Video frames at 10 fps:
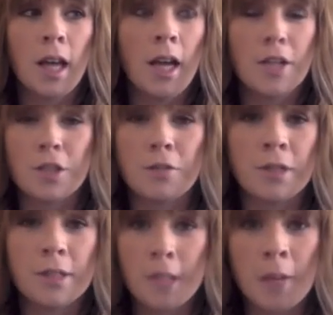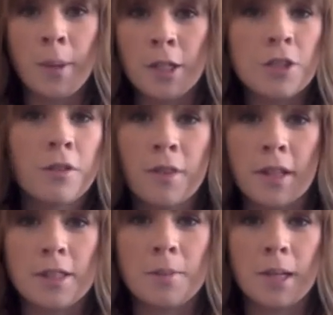I should really take a picture of
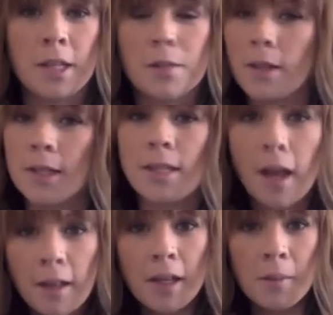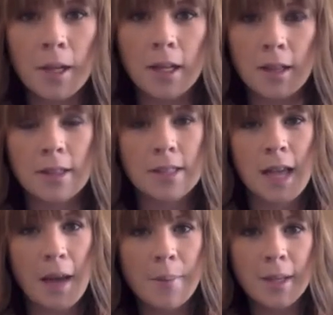this, because when I tell anybody that this
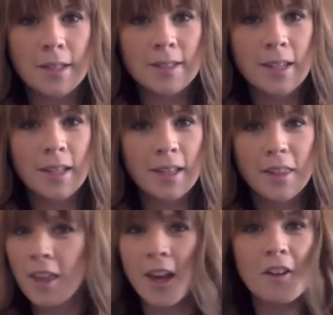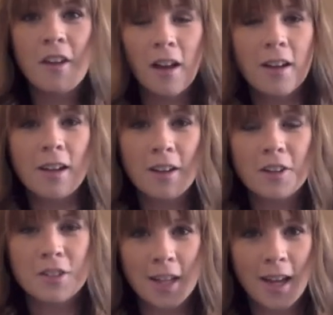happened, they're not going to
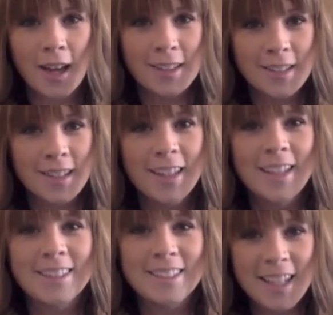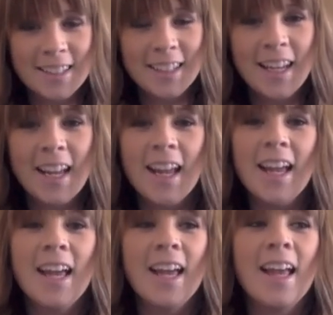understand to the extent
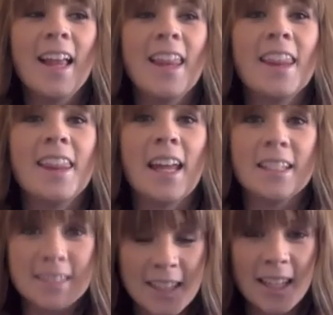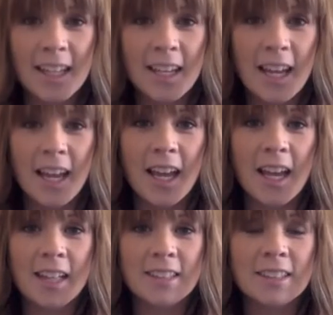that it did,
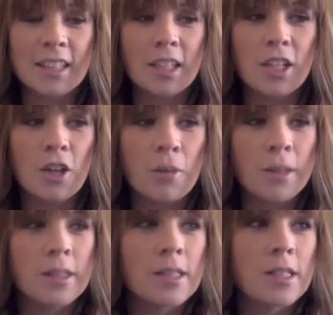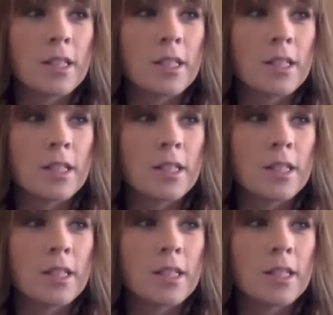and nobody's,